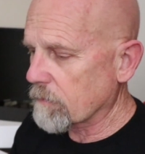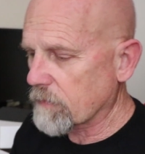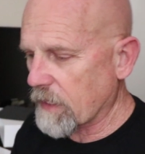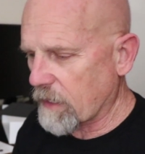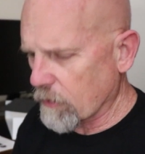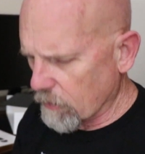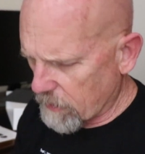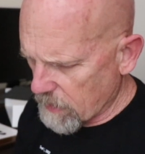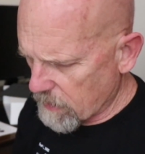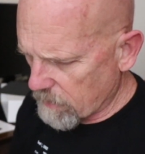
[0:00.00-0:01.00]
taking a
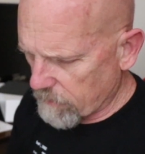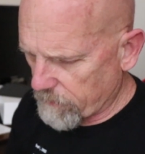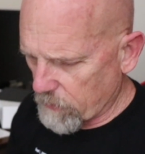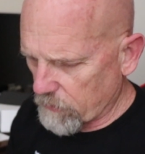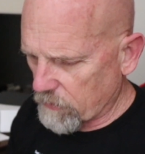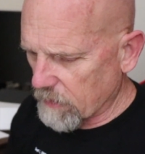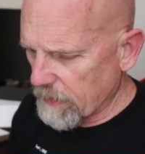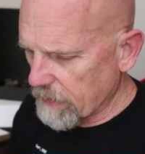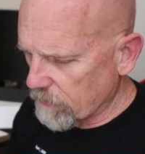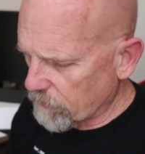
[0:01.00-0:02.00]
look at it, first
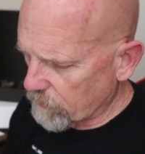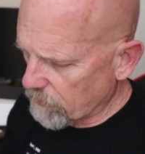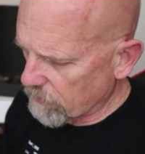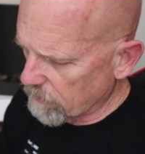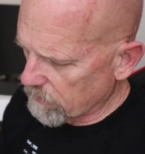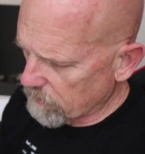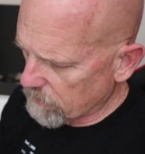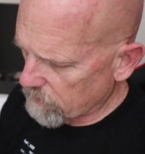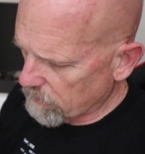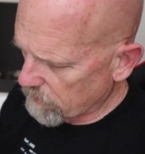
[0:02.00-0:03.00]
glance,
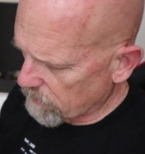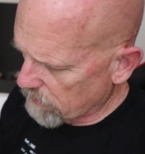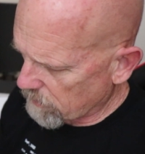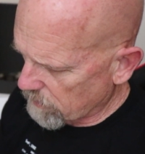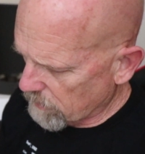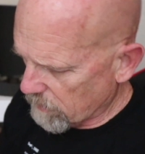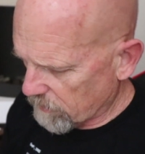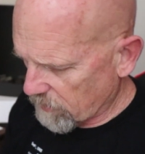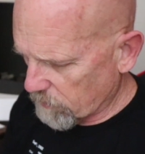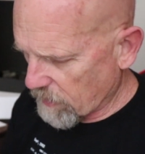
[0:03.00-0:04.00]

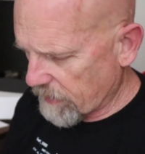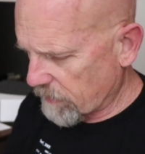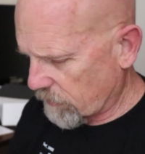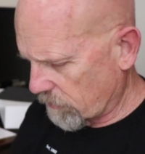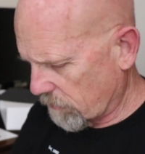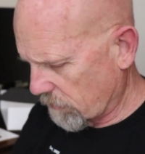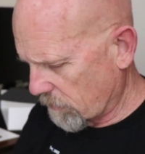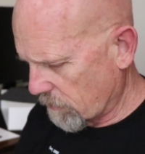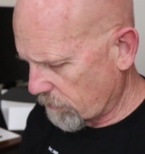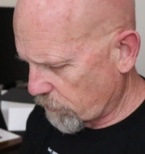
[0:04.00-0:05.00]
seems like it's
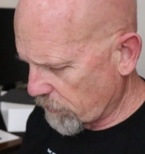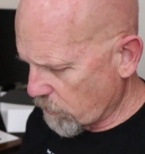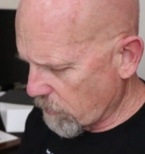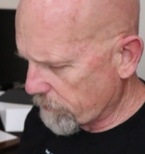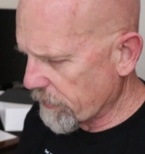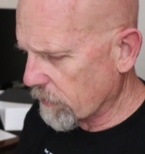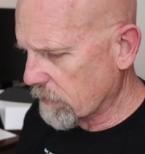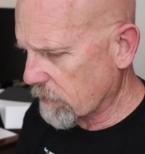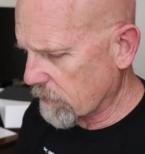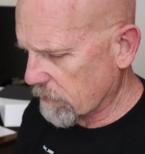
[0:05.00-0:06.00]
pretty well
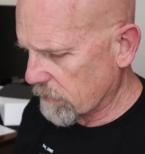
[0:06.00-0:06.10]
built.